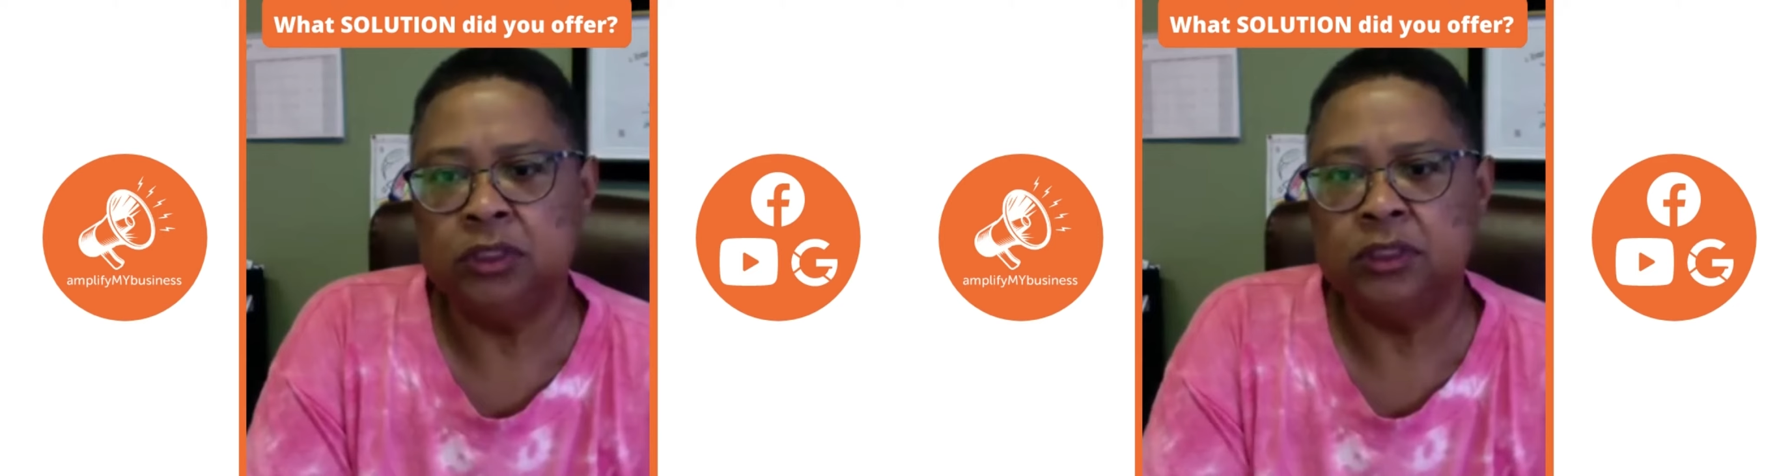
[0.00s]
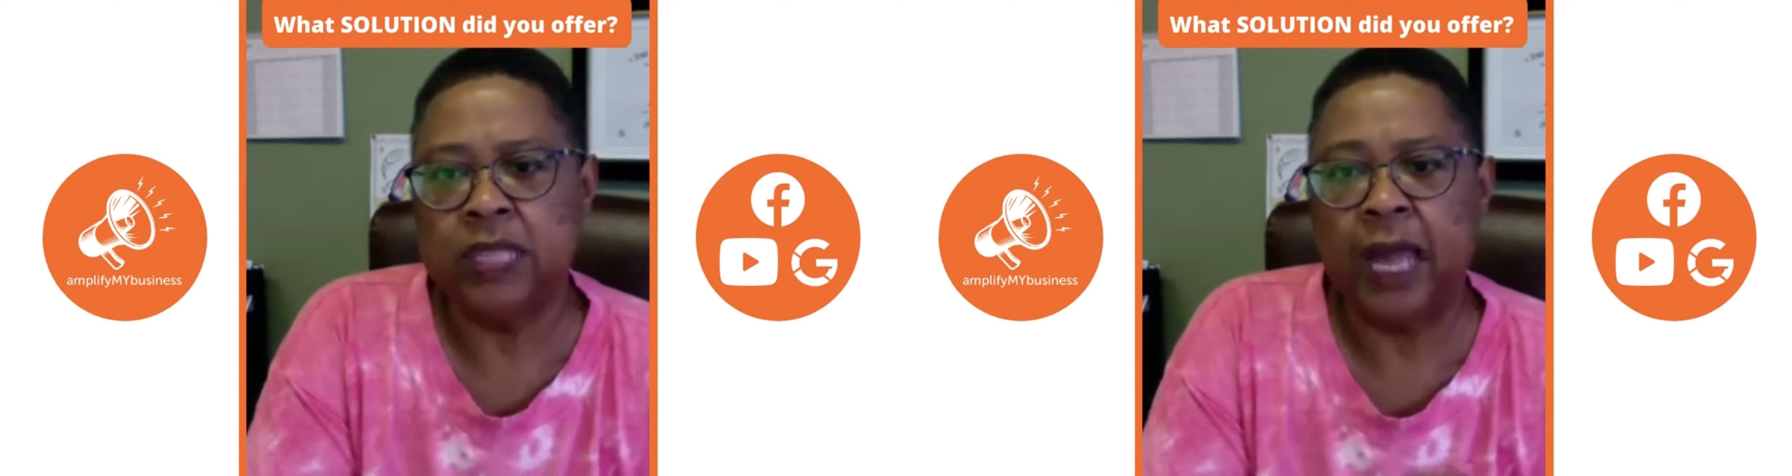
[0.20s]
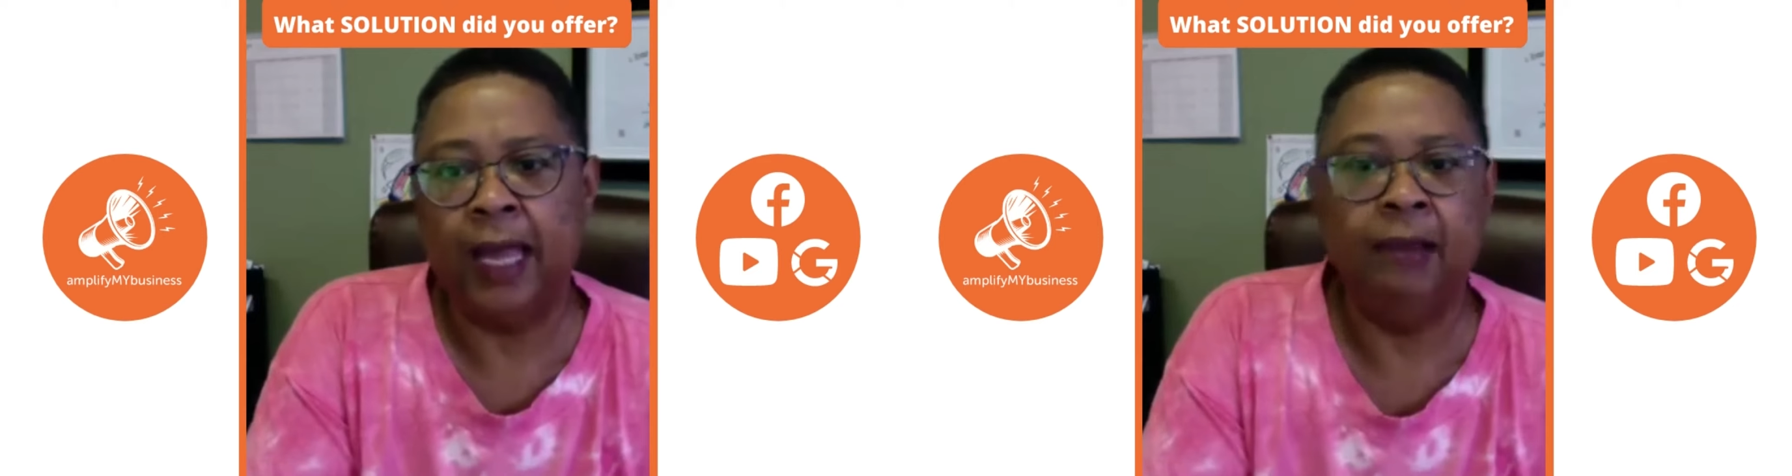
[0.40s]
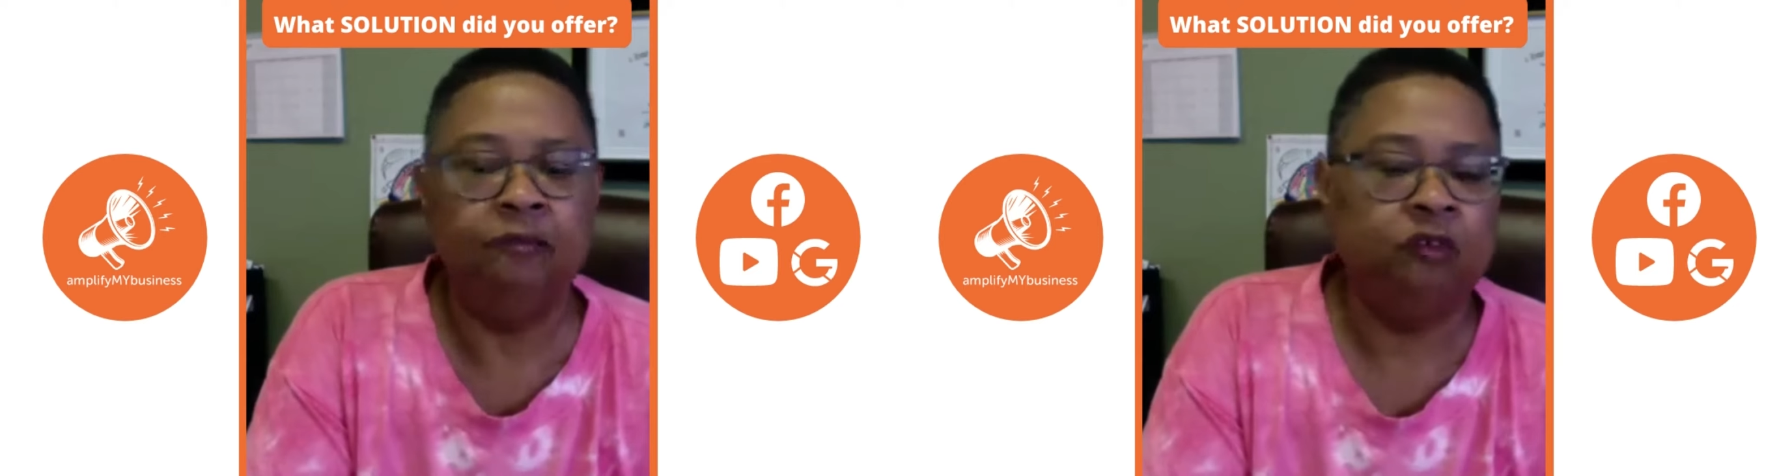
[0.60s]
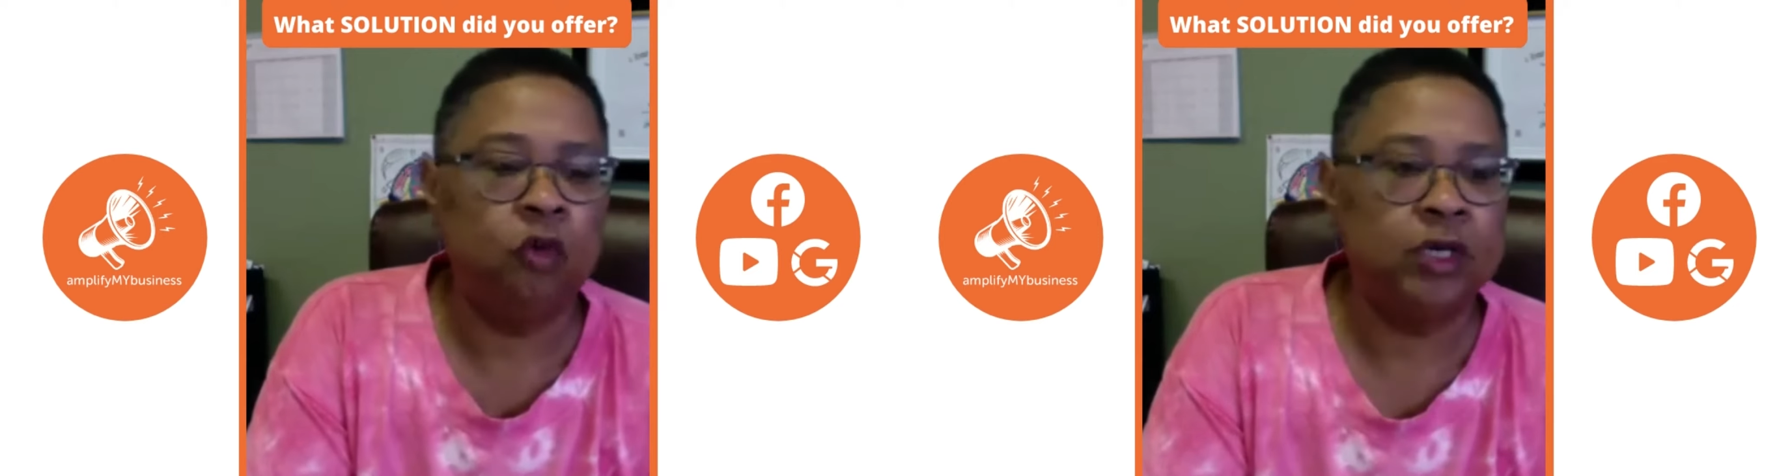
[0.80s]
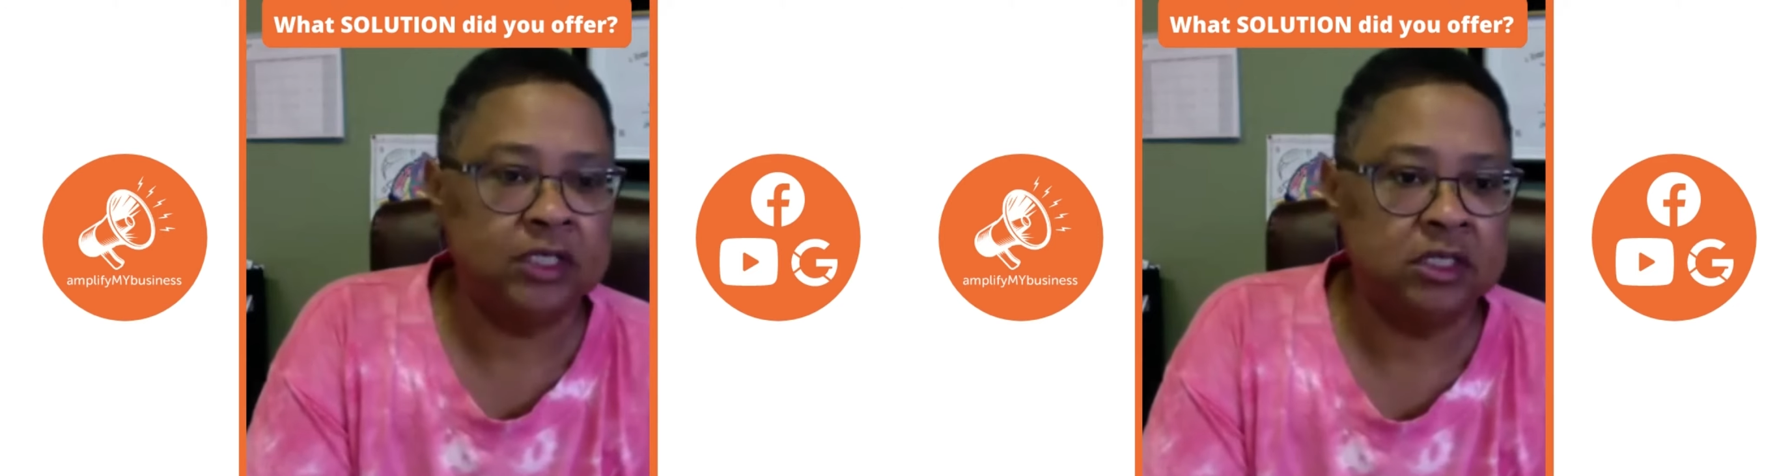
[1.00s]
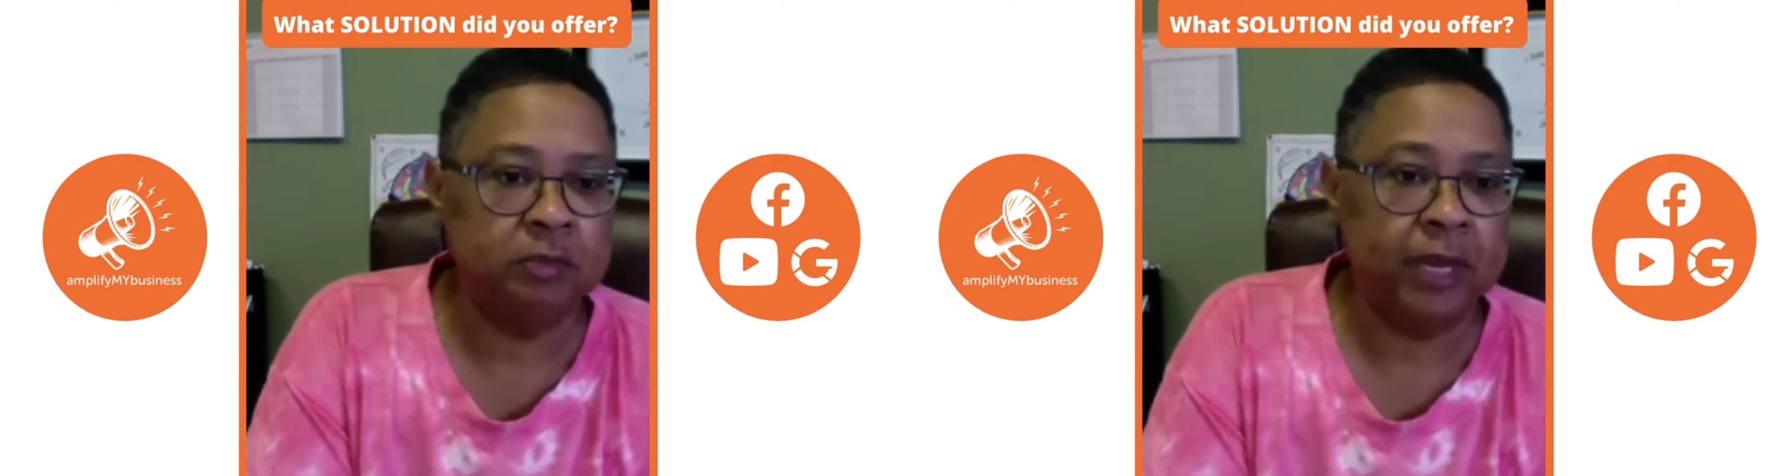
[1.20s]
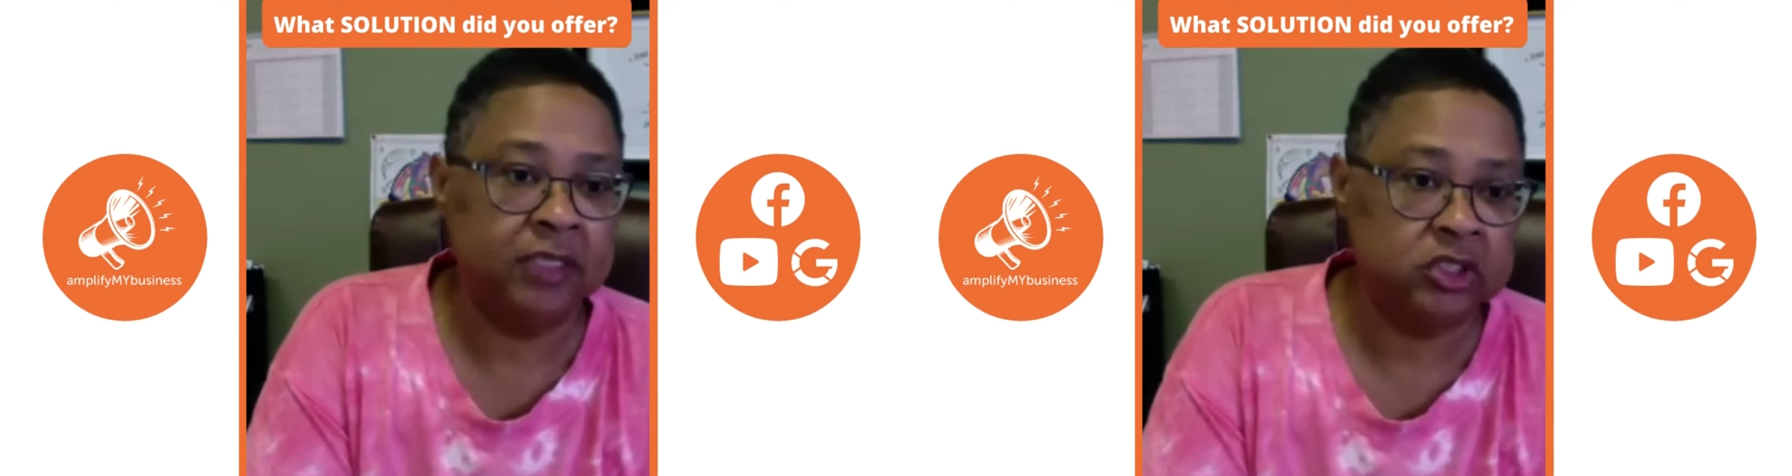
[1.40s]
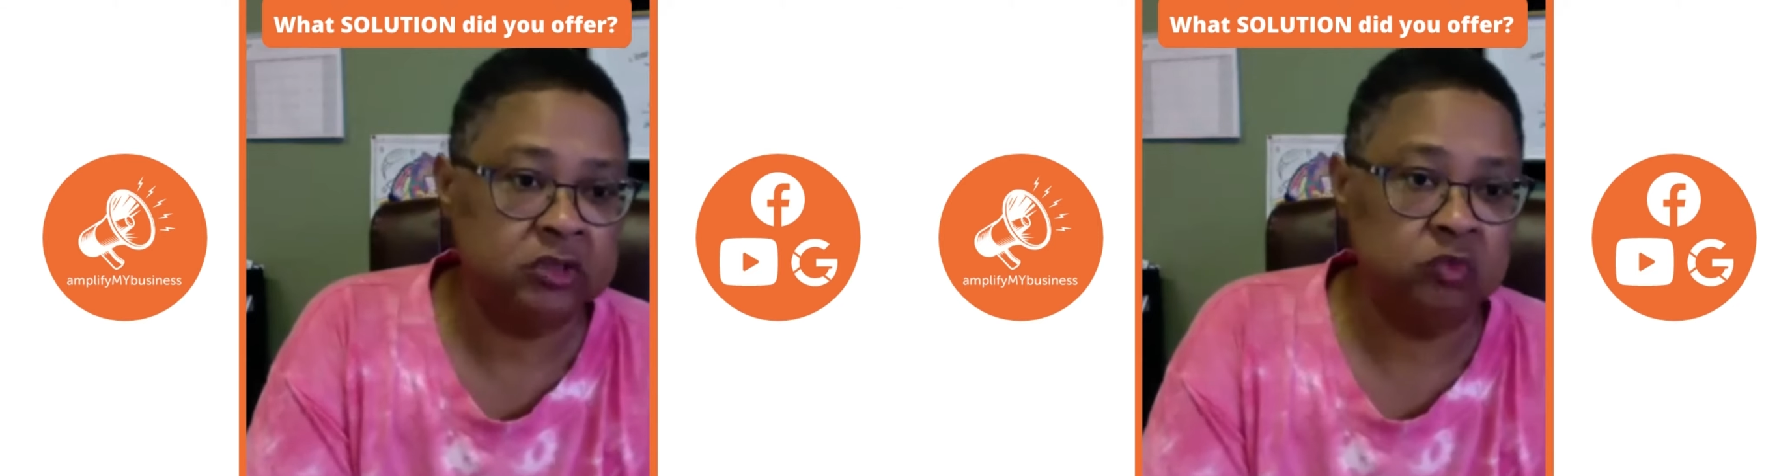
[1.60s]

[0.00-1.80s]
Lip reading: time for an inspection,